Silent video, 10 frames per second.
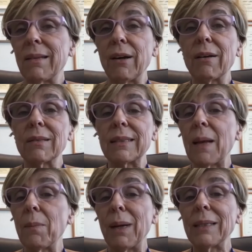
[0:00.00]
are
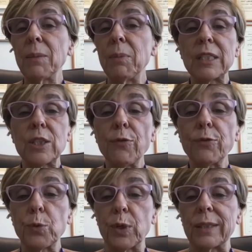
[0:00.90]
multiple
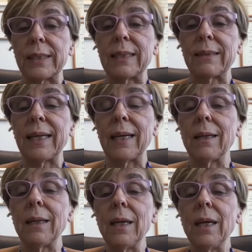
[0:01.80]
softwares that can